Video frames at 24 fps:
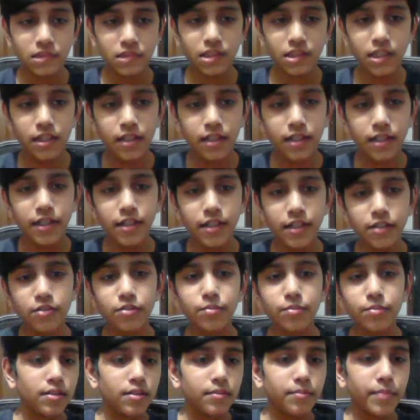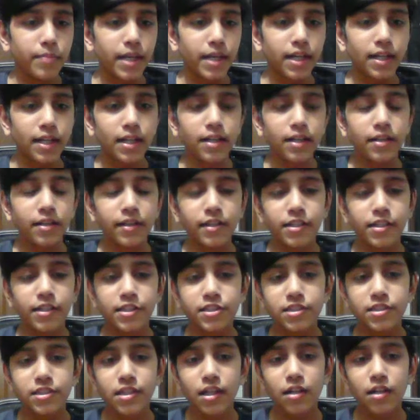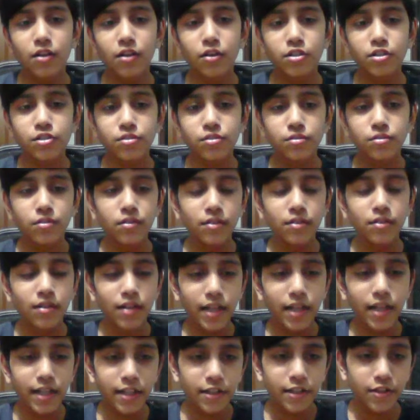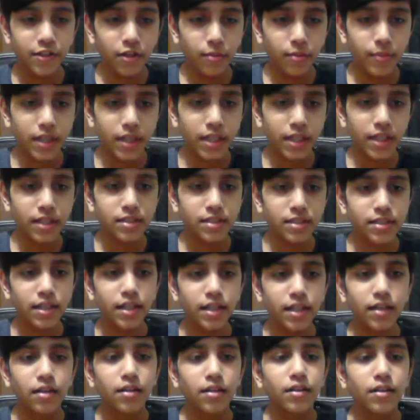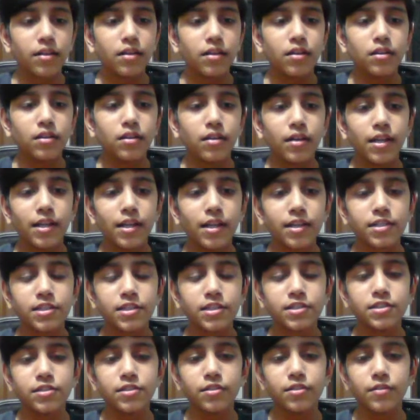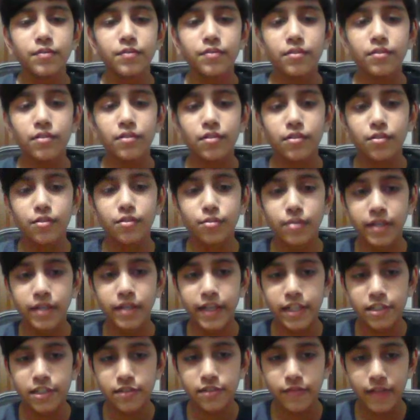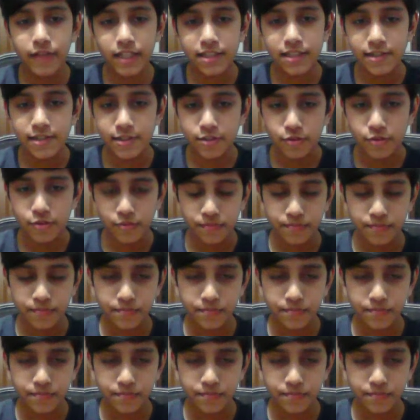In the D group, Pendala Harikrishna lost to Lenny Dominguez and Alexei Shirov drew against Wesley So.